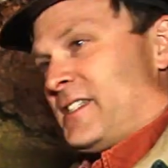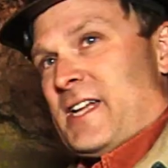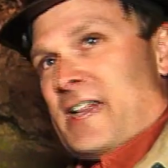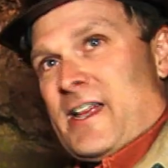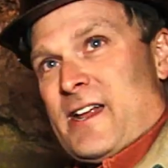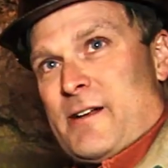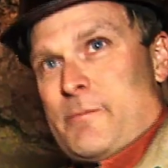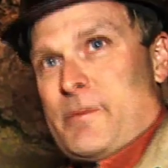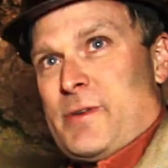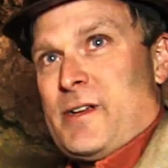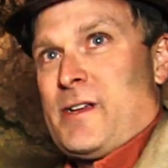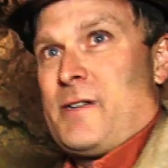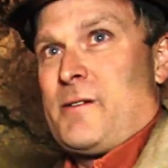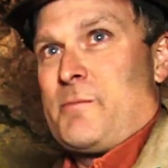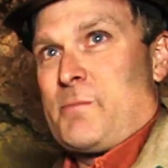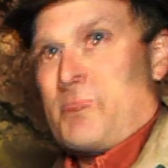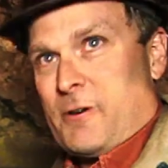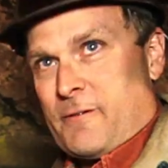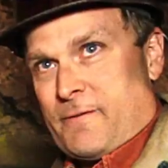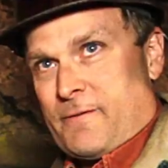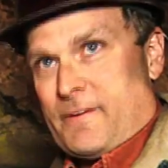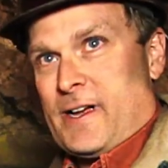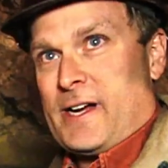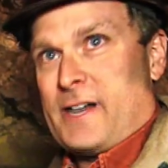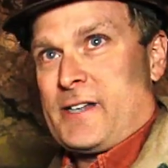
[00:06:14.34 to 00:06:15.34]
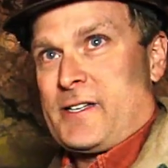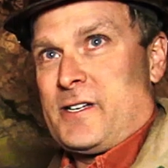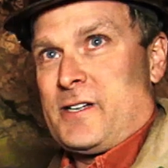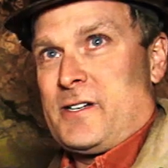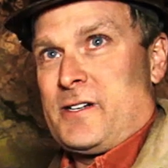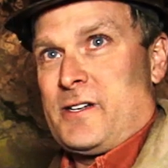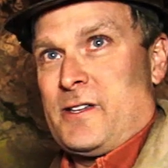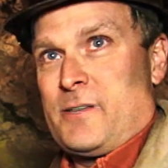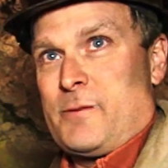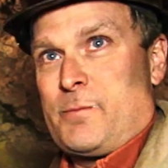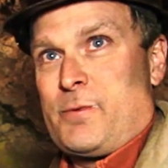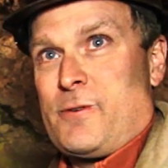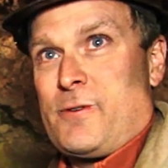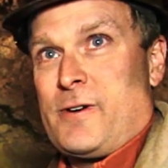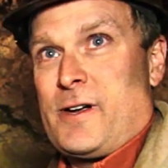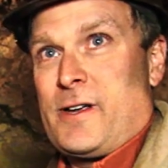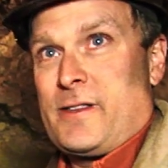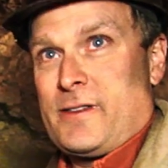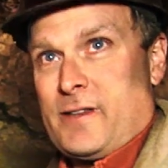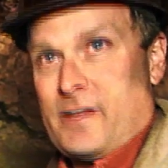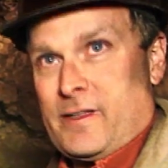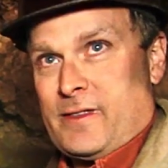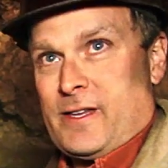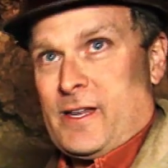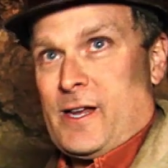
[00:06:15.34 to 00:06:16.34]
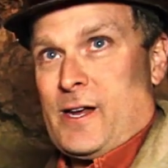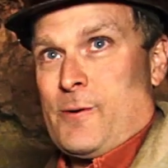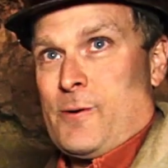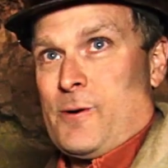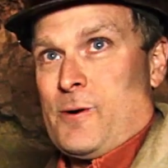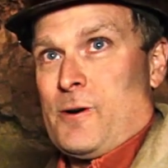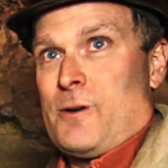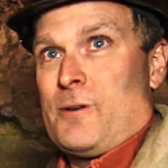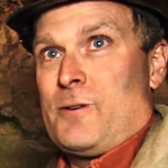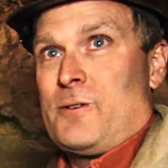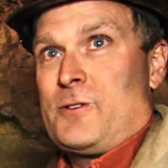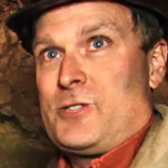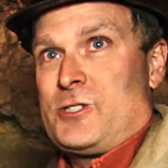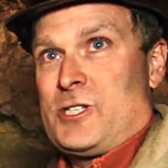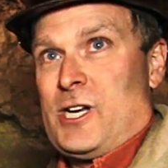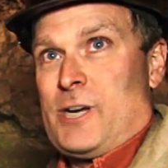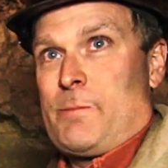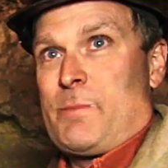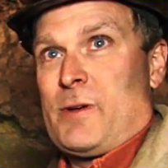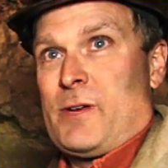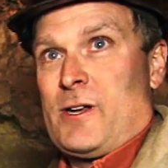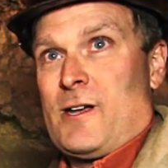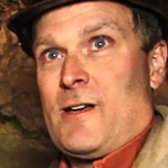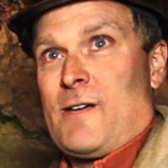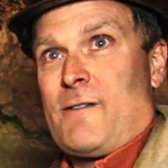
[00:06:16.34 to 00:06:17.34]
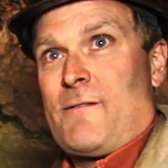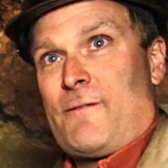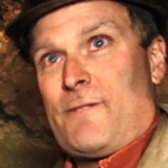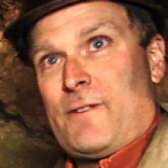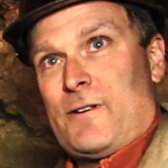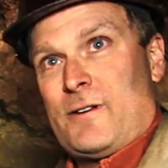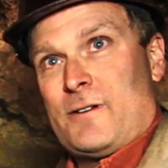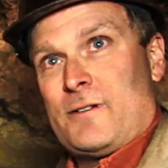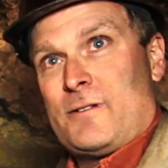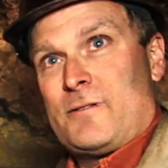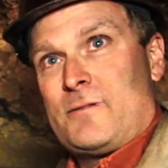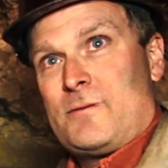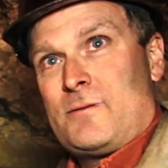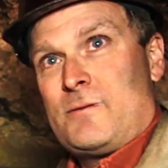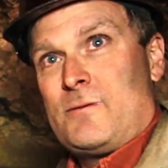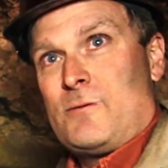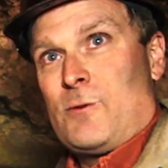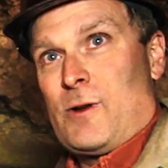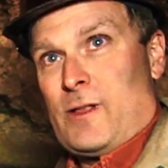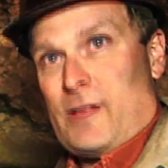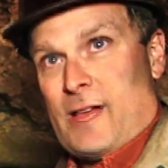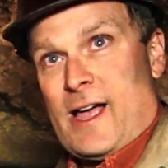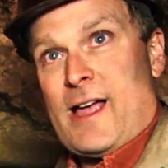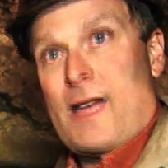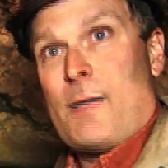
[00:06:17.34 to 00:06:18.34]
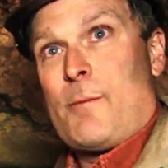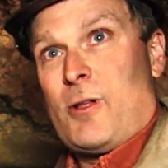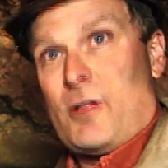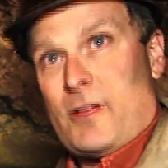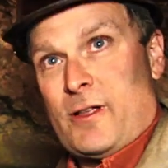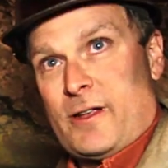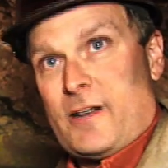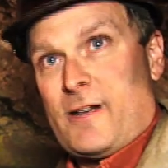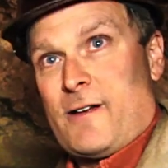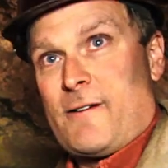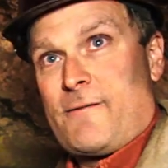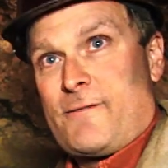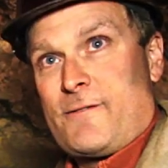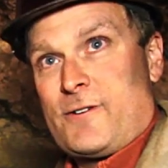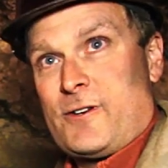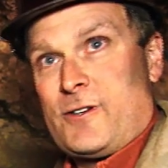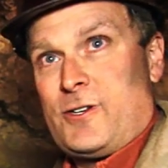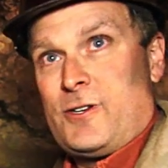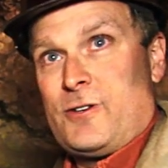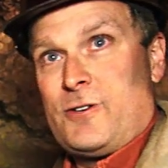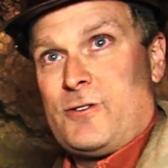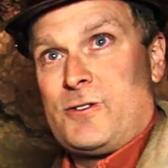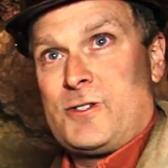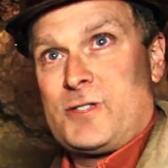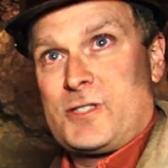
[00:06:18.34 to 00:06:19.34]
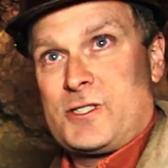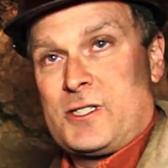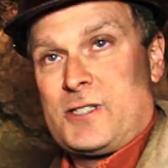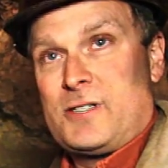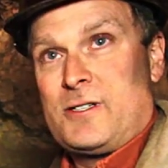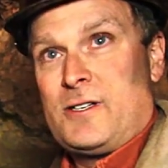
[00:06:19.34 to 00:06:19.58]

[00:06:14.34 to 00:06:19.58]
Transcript: had been perfected to the point that they were cheap enough and reliable enough to use